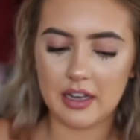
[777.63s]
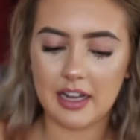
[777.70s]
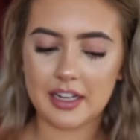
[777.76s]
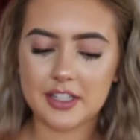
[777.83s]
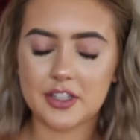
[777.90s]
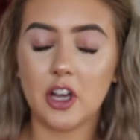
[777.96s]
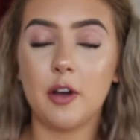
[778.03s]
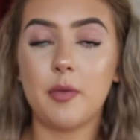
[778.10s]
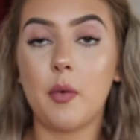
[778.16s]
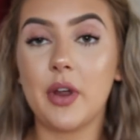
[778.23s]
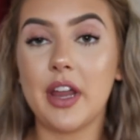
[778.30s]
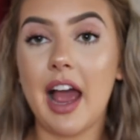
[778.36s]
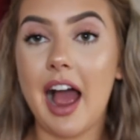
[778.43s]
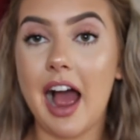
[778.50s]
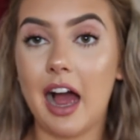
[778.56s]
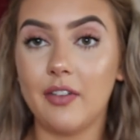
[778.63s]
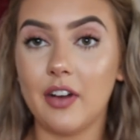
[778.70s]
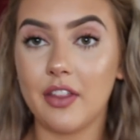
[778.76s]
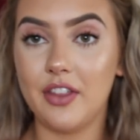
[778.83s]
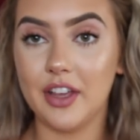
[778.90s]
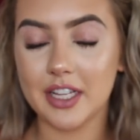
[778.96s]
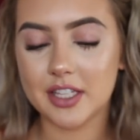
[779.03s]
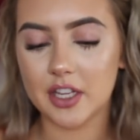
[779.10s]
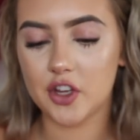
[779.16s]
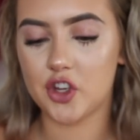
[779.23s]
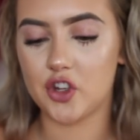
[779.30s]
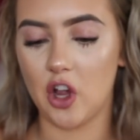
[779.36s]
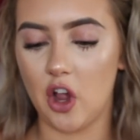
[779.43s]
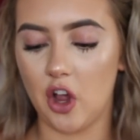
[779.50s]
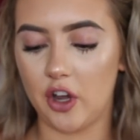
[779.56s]
Next up, we have this
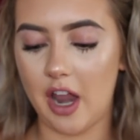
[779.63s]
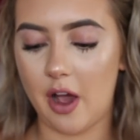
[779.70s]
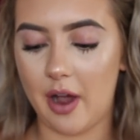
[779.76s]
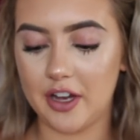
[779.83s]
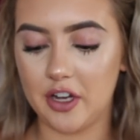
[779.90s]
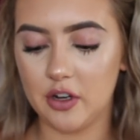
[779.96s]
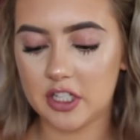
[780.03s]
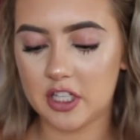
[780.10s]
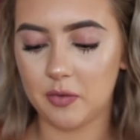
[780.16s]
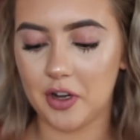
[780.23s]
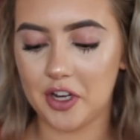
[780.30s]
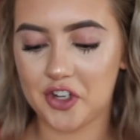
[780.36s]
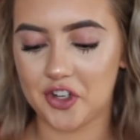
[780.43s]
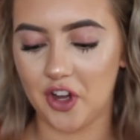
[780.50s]
shirt. Now, I used to wear